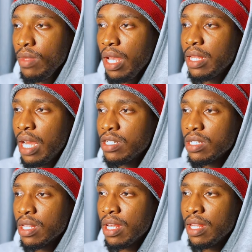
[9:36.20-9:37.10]
that's just the
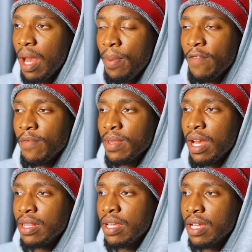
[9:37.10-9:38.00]
thing there. Apart from that, I
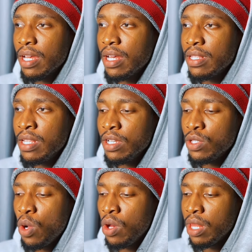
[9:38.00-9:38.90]
think there's
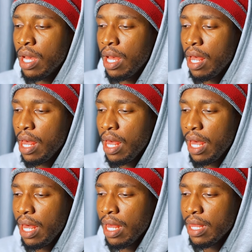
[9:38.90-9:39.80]
no other
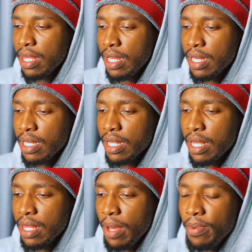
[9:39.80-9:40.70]
thing
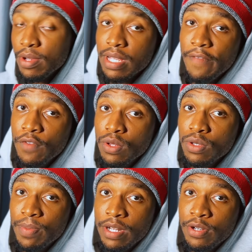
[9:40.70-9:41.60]
there, because I followed
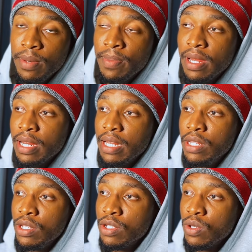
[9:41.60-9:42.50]
my trading plan. I
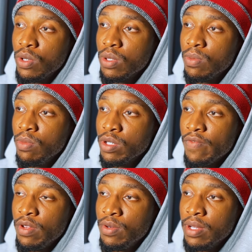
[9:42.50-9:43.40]
took most of
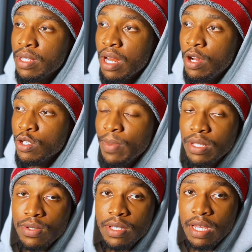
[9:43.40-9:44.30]
the trades that I was meant
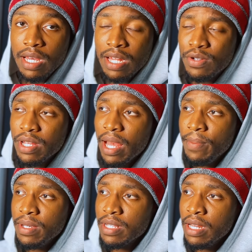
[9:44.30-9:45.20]
to take. I don't think I
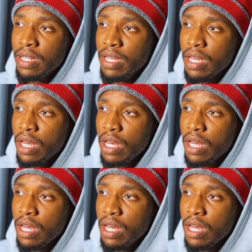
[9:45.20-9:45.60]
missed any